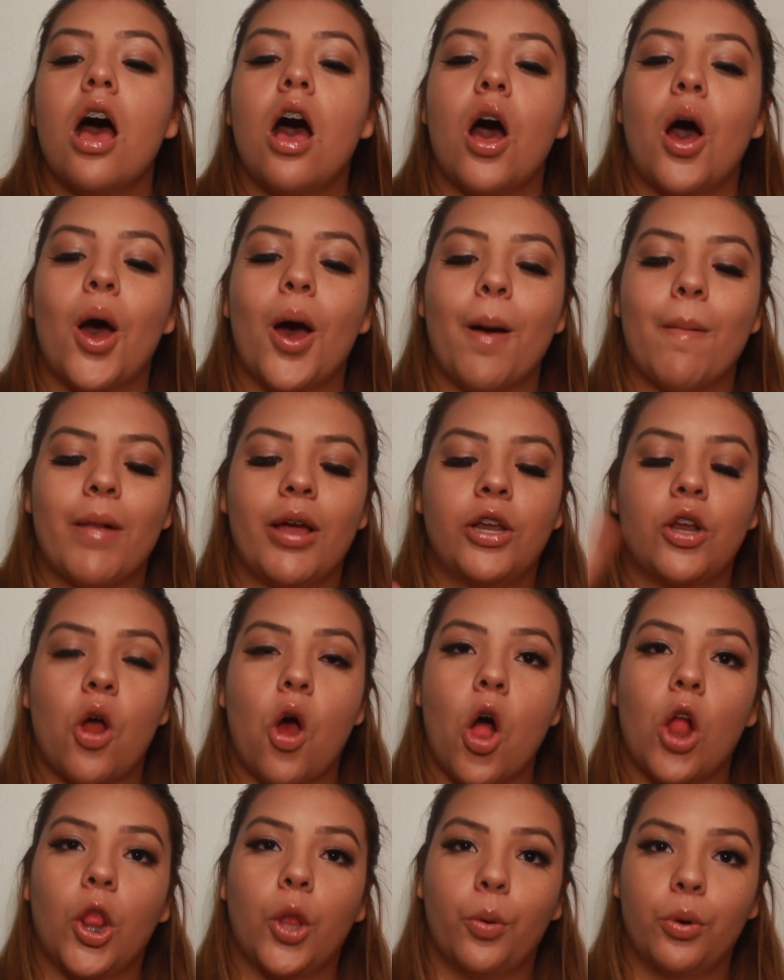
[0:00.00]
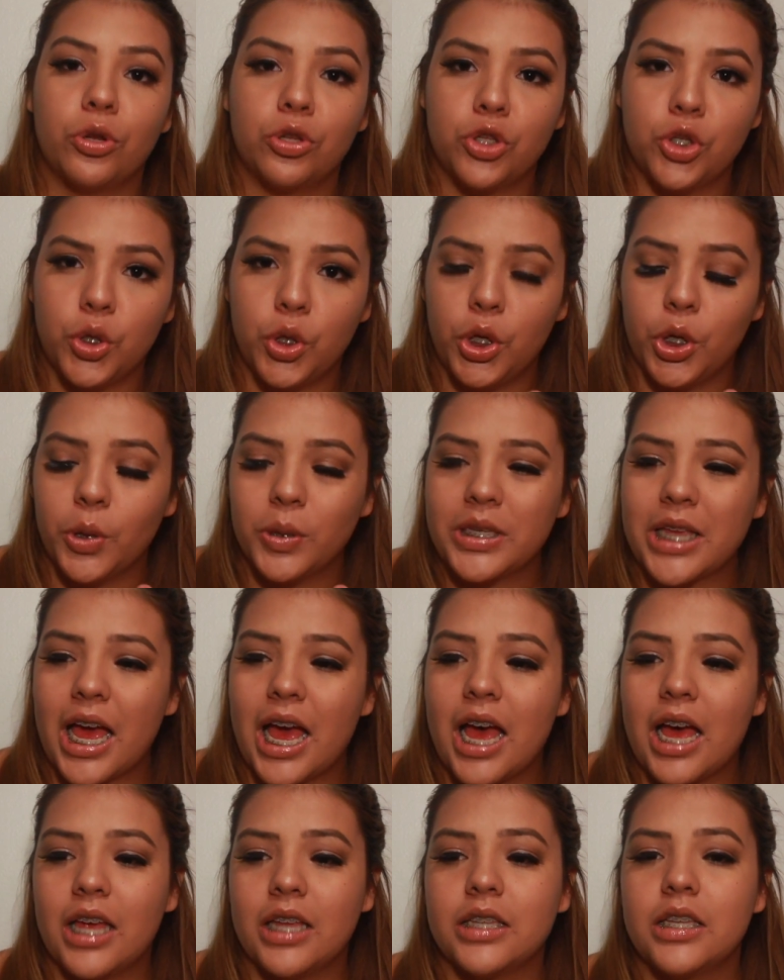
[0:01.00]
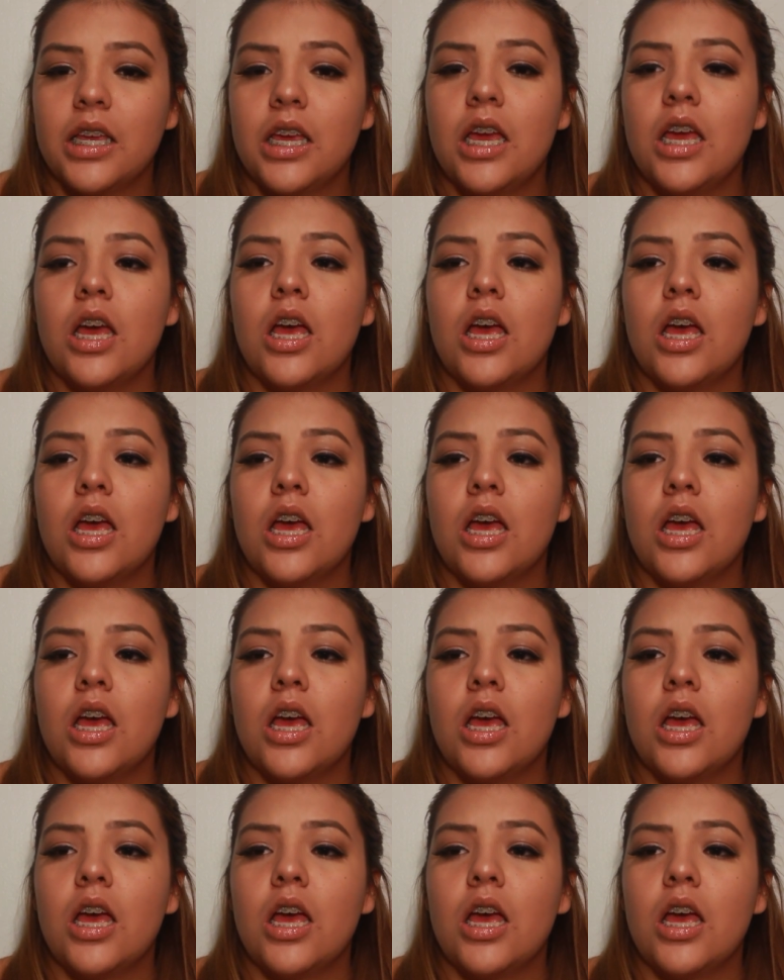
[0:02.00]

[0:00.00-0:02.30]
I know Hollywood Studios has,